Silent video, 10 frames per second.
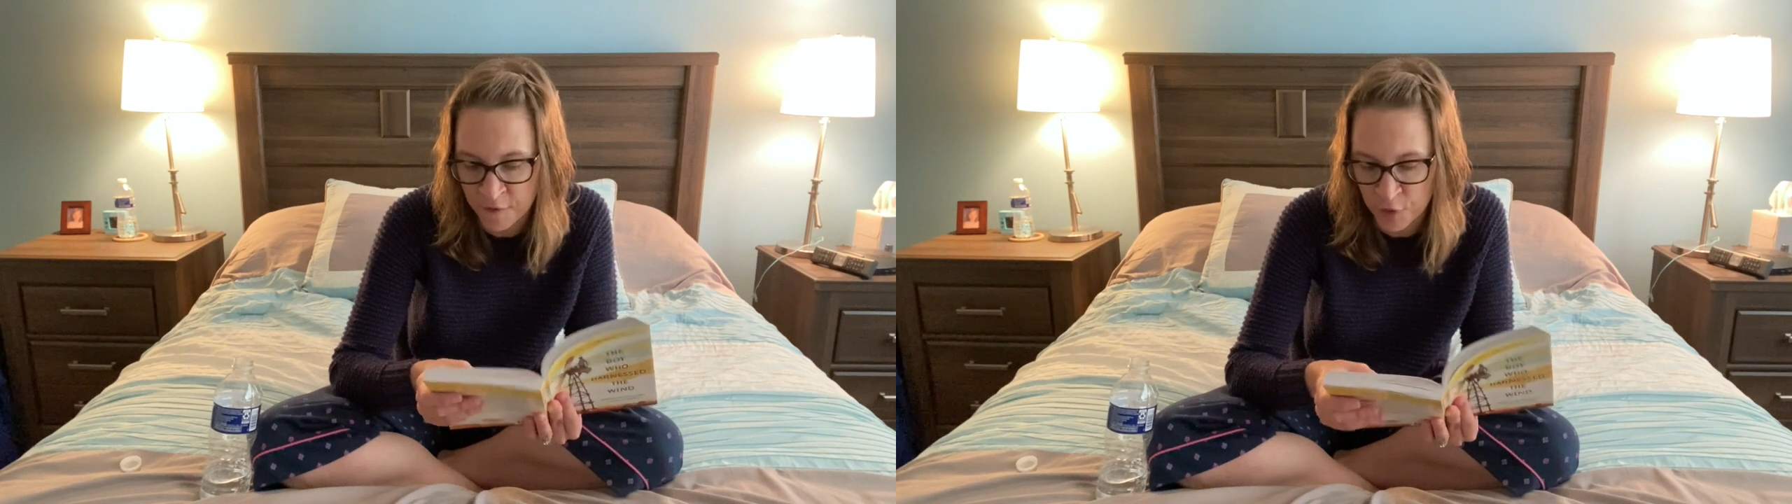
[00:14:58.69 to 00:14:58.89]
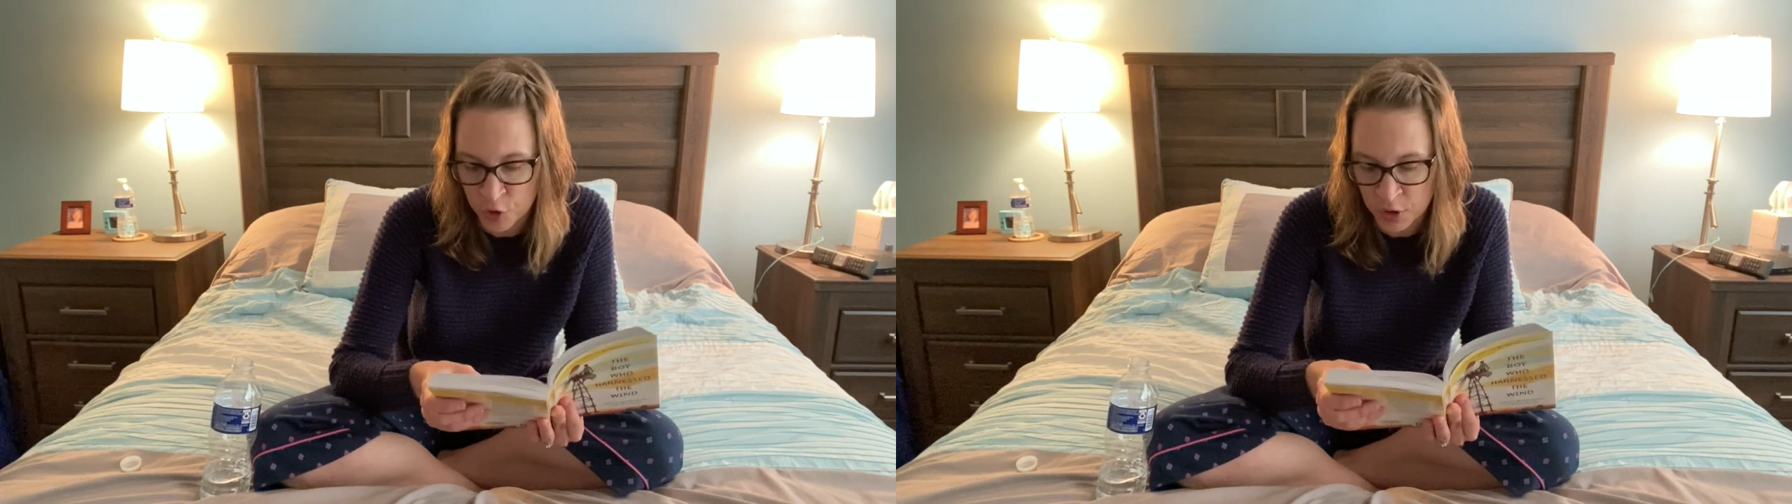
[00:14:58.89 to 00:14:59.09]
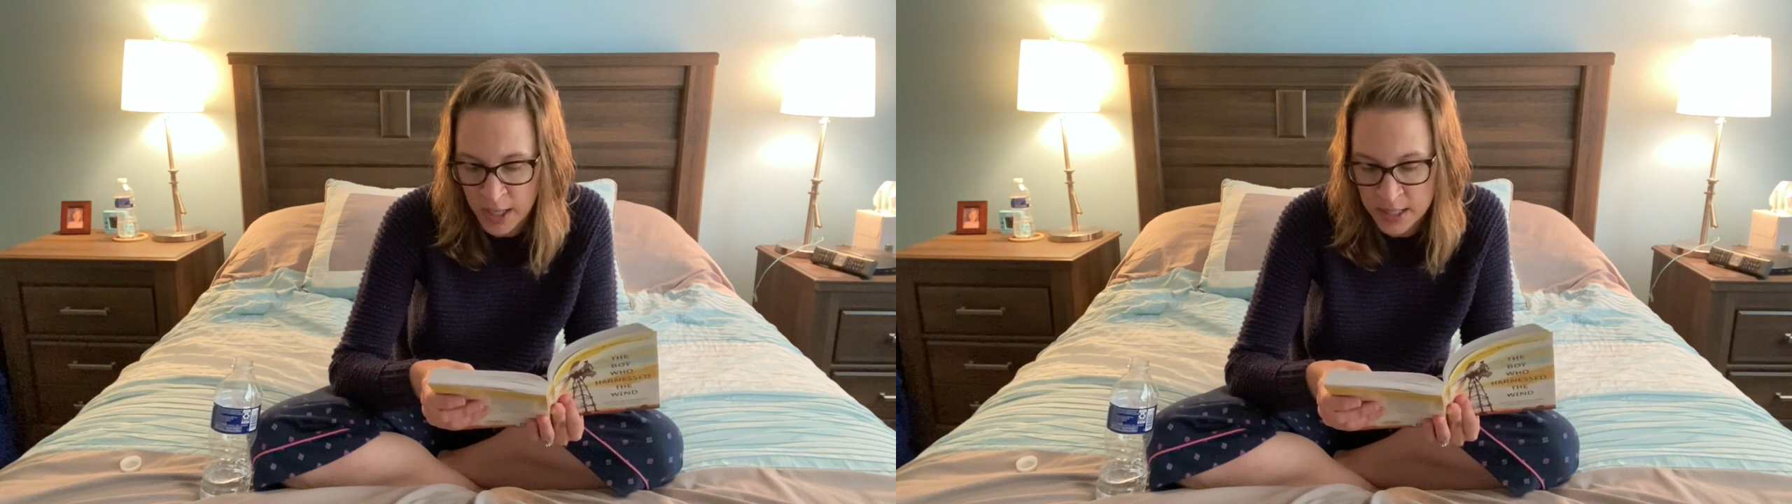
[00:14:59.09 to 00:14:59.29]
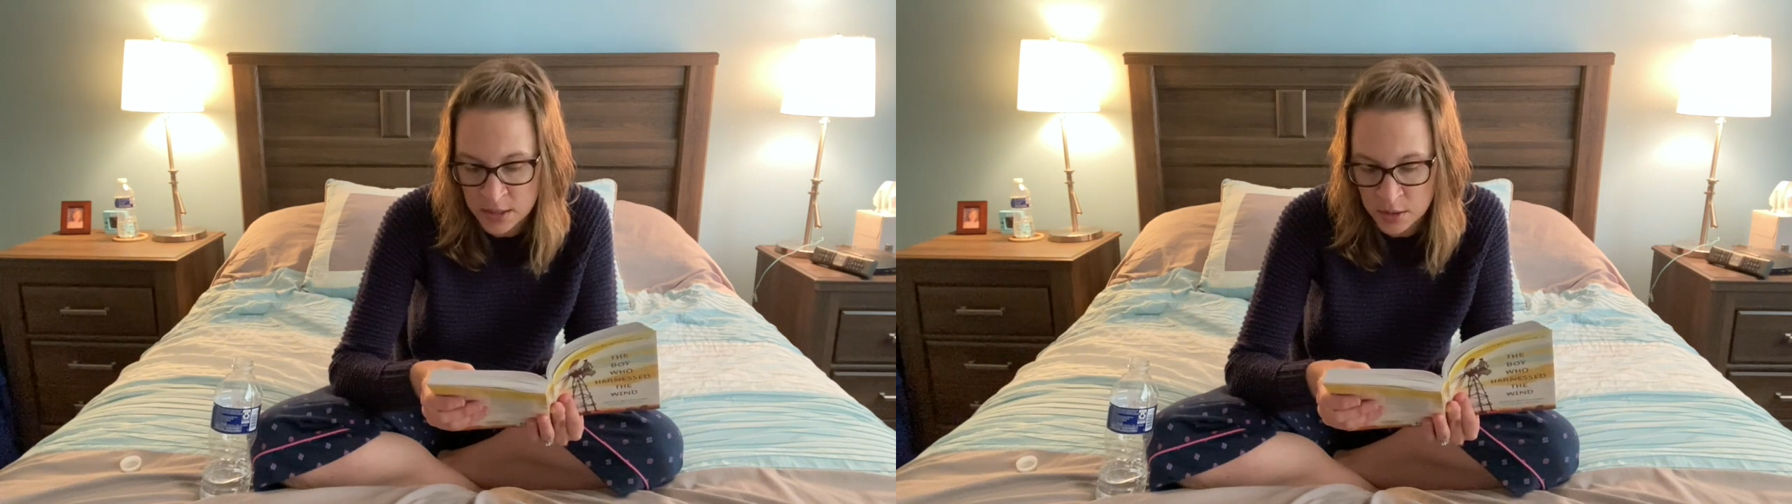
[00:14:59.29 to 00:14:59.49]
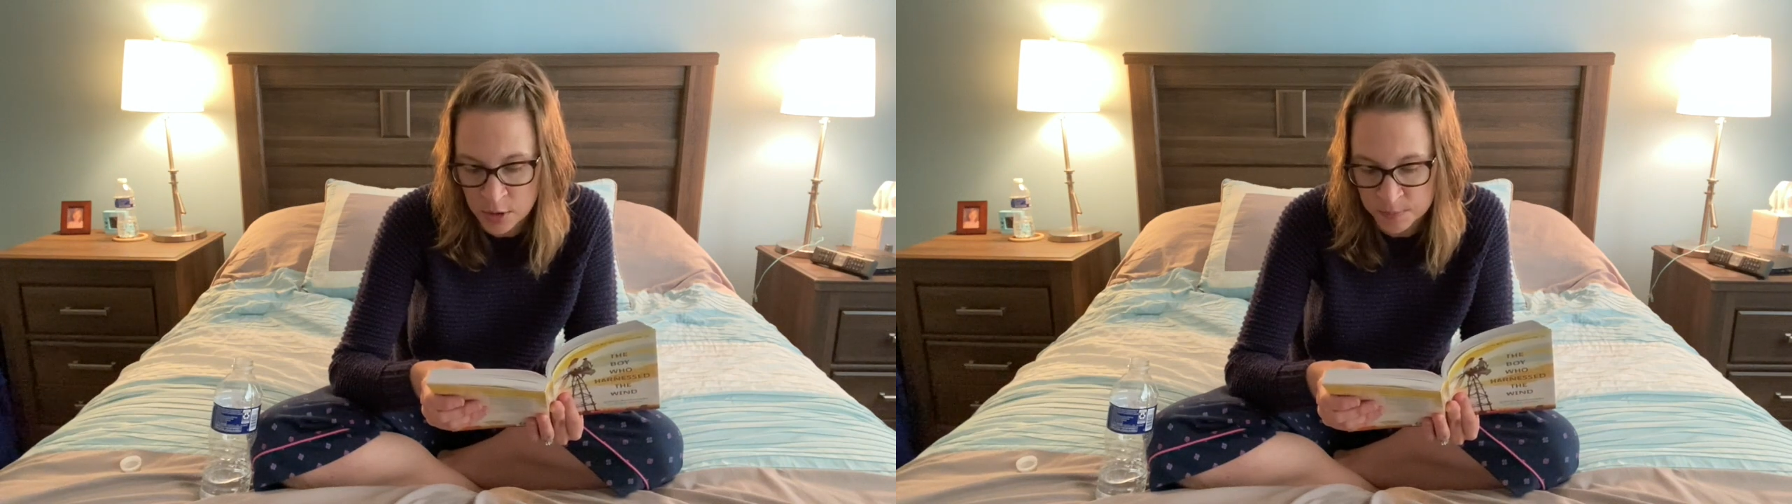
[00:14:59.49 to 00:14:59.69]

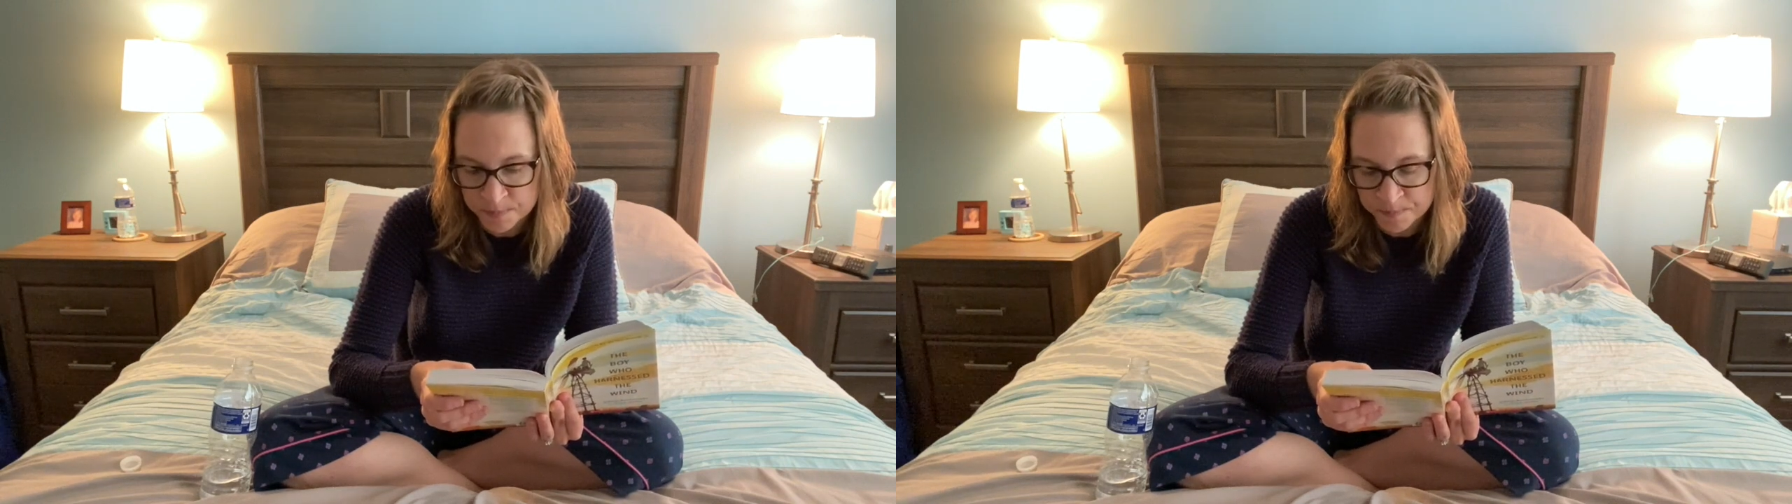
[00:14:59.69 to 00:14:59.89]
fertilizer.